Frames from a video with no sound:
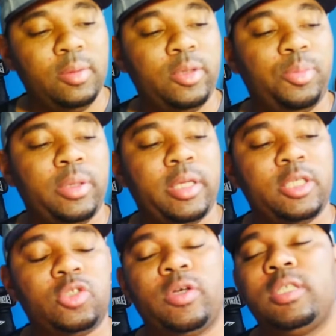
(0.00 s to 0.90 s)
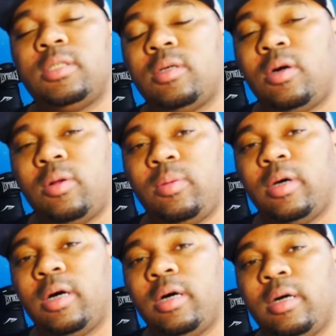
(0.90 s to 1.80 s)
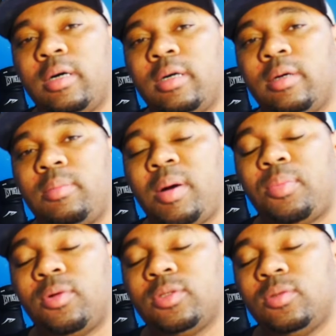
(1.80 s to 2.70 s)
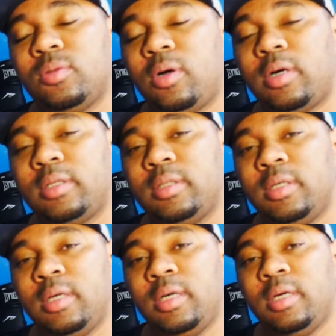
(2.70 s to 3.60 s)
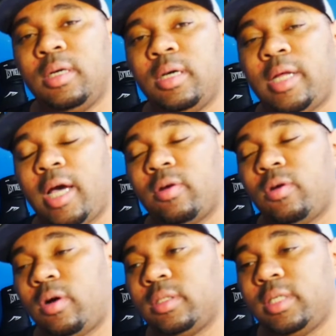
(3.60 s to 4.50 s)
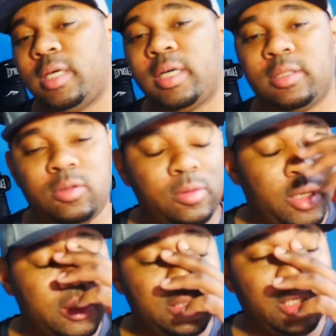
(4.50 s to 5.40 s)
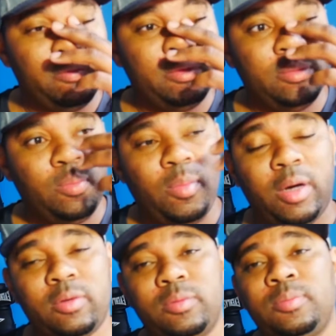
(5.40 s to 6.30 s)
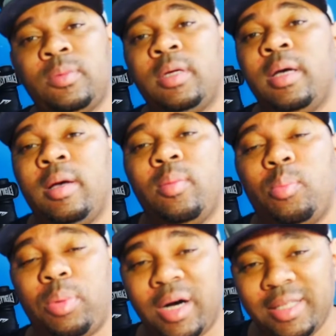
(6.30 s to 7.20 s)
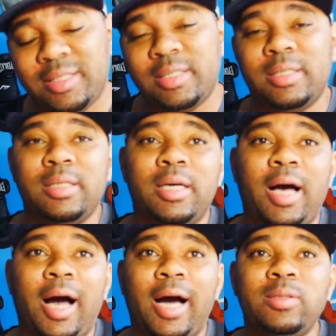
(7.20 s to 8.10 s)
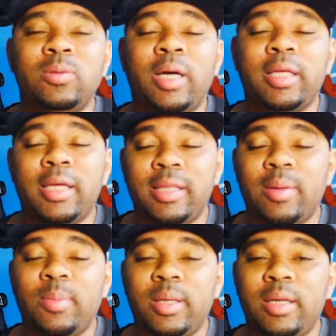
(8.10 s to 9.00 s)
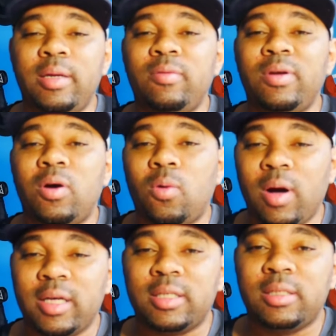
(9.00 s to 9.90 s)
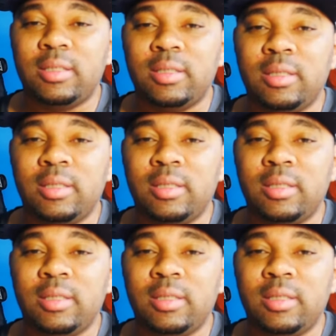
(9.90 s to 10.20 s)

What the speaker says: to put less stress on my personal car, an Acura RDX 2011 model. But I do not get that many requests.